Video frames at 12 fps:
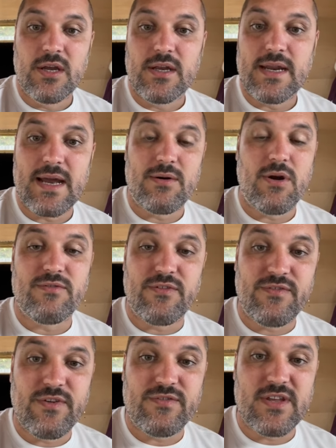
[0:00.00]
Now, over
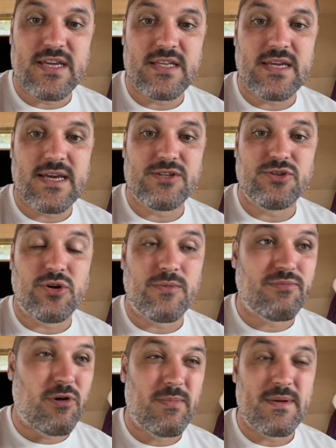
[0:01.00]
15 years, you could
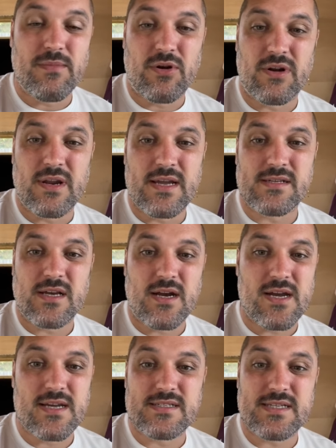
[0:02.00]
probably model it as
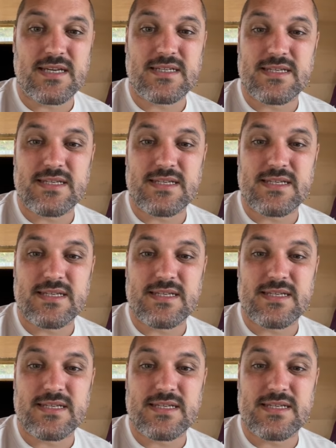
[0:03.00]
high as 6,